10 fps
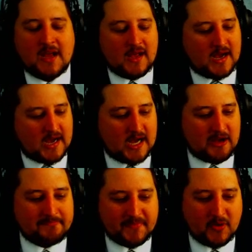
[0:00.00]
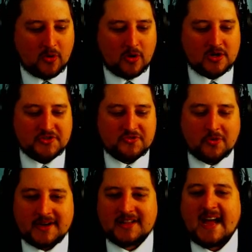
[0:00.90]
um, or
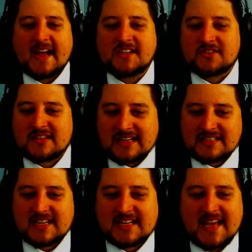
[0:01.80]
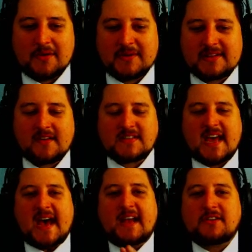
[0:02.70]
storylines or things like that. We'd love to
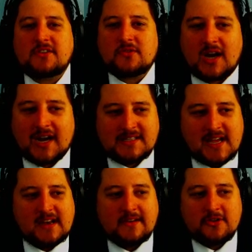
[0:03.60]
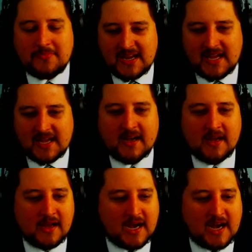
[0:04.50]
add new content, new media.
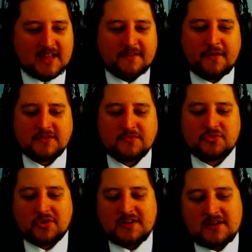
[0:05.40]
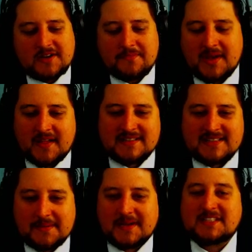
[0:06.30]
Uh, the folks from Join Dota and Beyond the
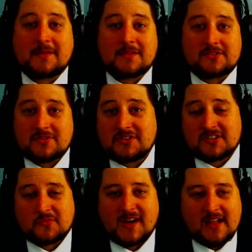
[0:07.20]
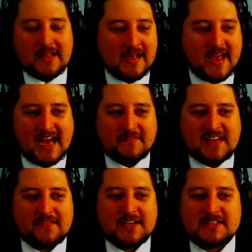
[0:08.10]
Summit and some other studios as well have
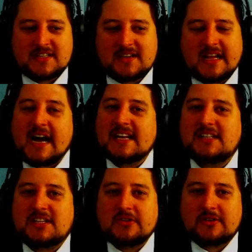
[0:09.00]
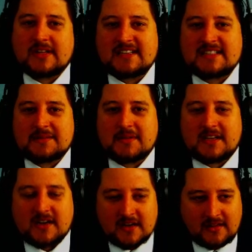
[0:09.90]
given us the nod to utilize some of
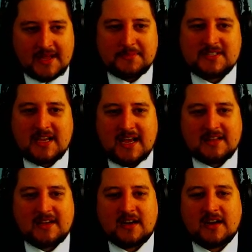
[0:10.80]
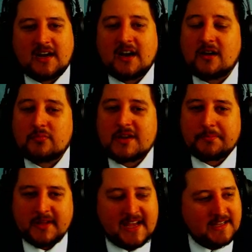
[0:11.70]
their clips and their uh,
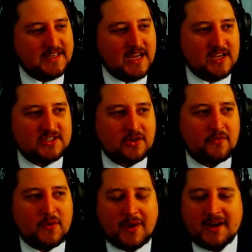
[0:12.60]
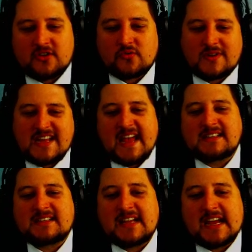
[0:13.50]
replays. So if we want to create
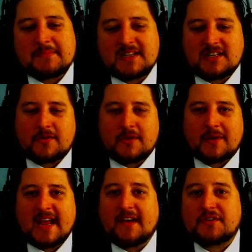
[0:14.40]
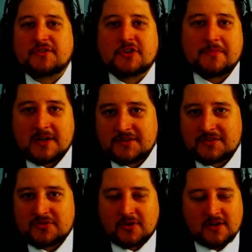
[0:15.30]
segments, if we want to have contributors
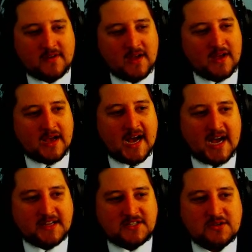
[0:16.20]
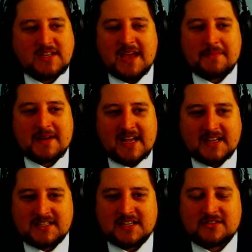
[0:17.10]
who sort of uh, do game
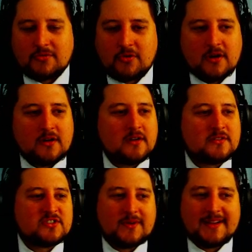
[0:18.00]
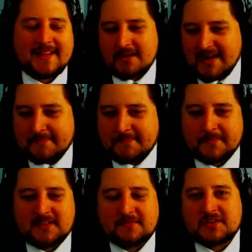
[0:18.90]
analysis or storyline wrap
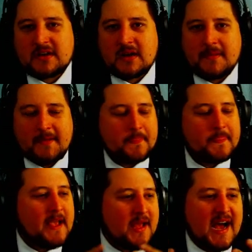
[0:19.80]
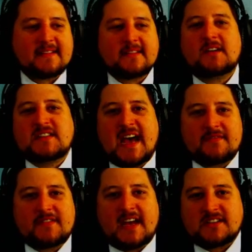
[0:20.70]
ups of a tournament, I'd love to
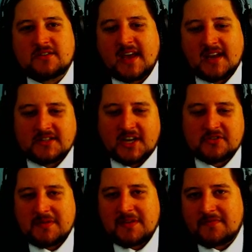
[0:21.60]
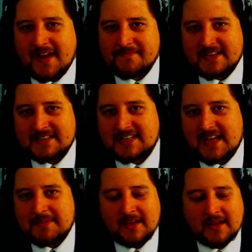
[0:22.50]
have that. So get in touch with me, 5 Midas
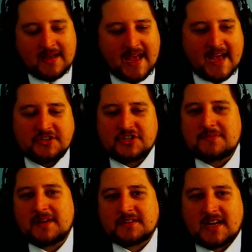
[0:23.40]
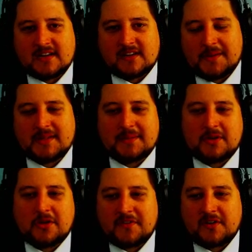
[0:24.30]
Gaming at gmail.com, and let me
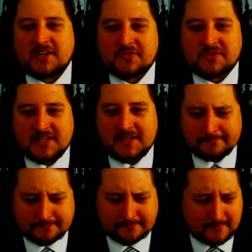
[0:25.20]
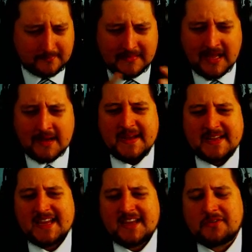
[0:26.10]
know if you're interested. A big
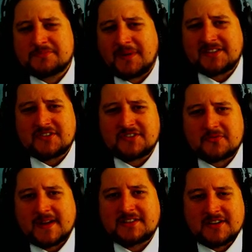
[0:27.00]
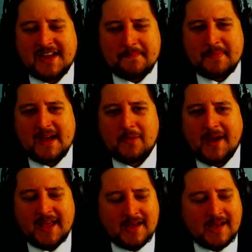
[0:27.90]
thank you to our sponsors, Razer and
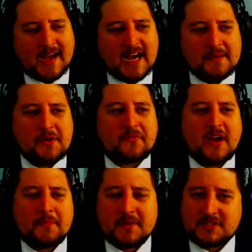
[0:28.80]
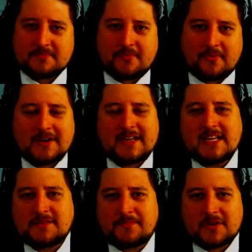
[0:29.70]
Betway, uh, both for helping us support
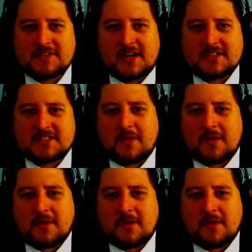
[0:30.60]
esports on a small